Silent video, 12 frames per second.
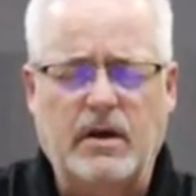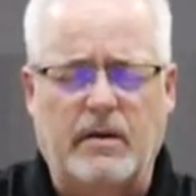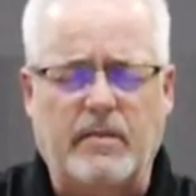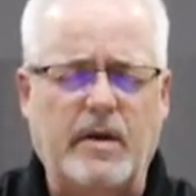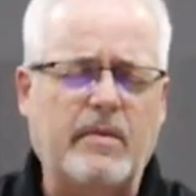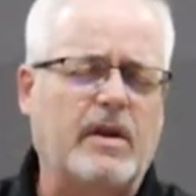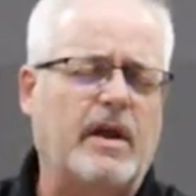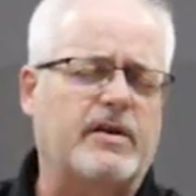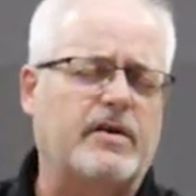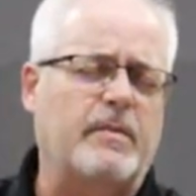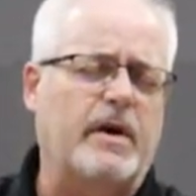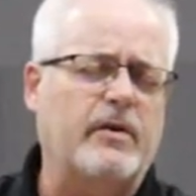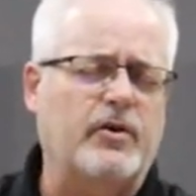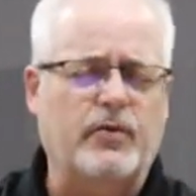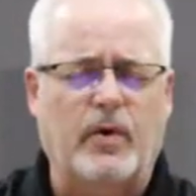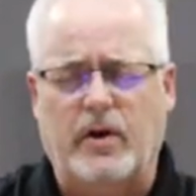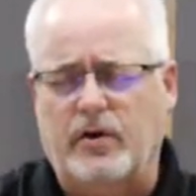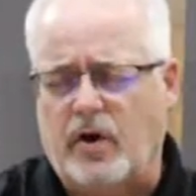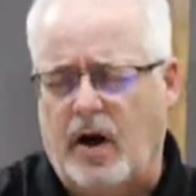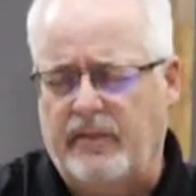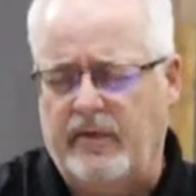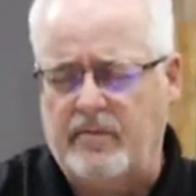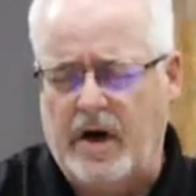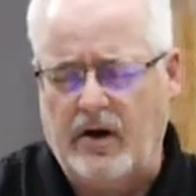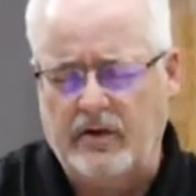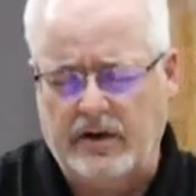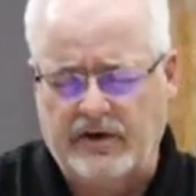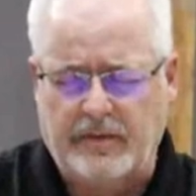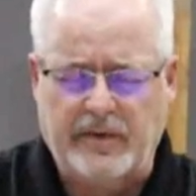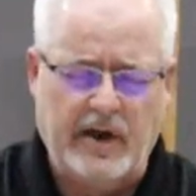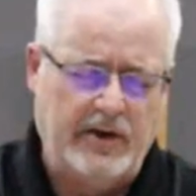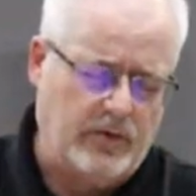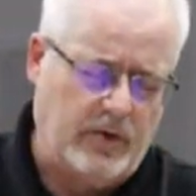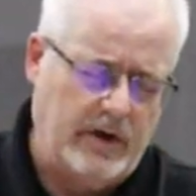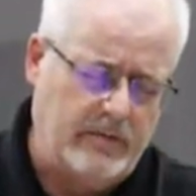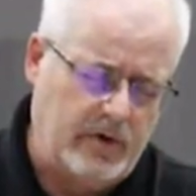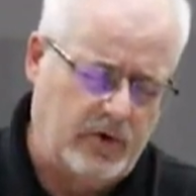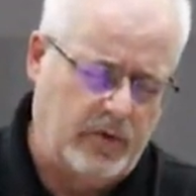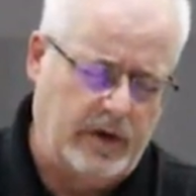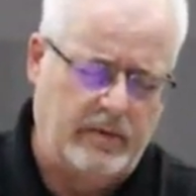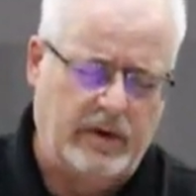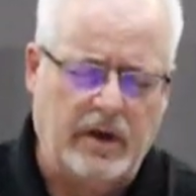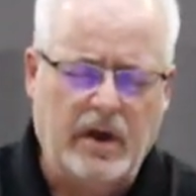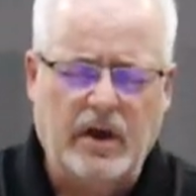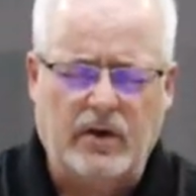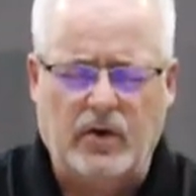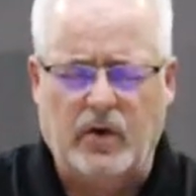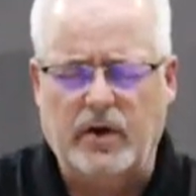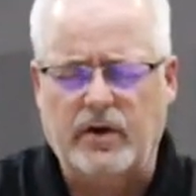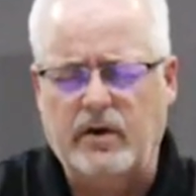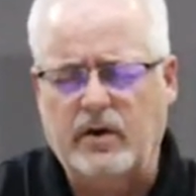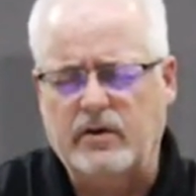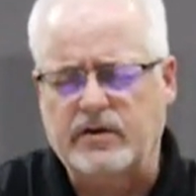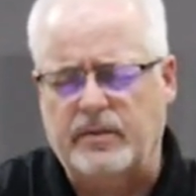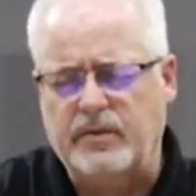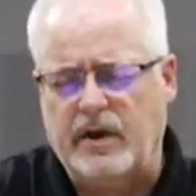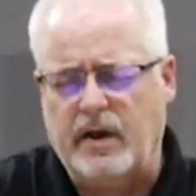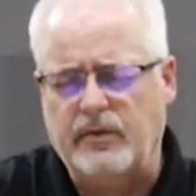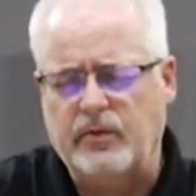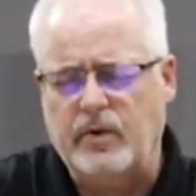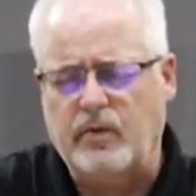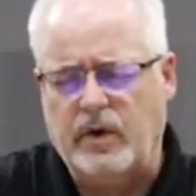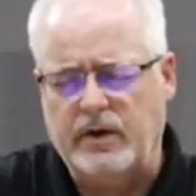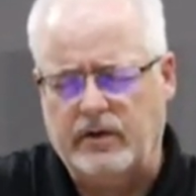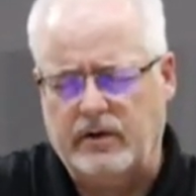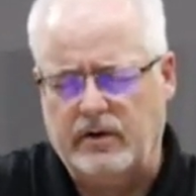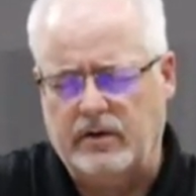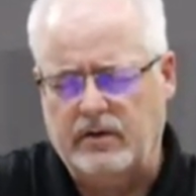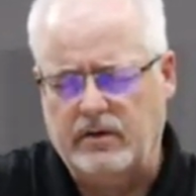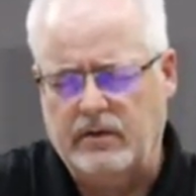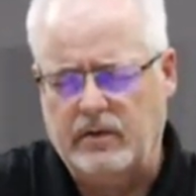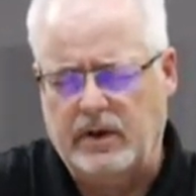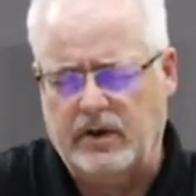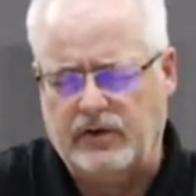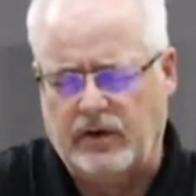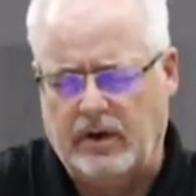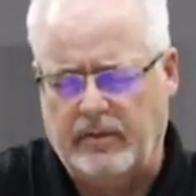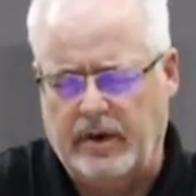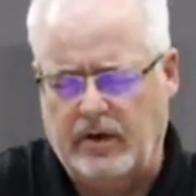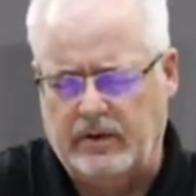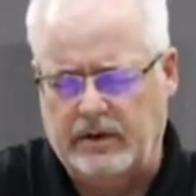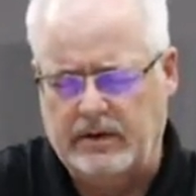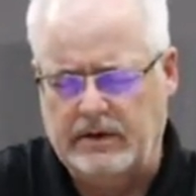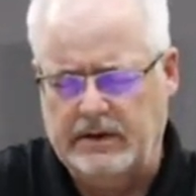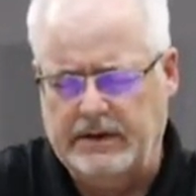And maybe like some others, we're on the top of a mountain and sometimes we're in between. But Lord, sometimes we wonder what it's all about.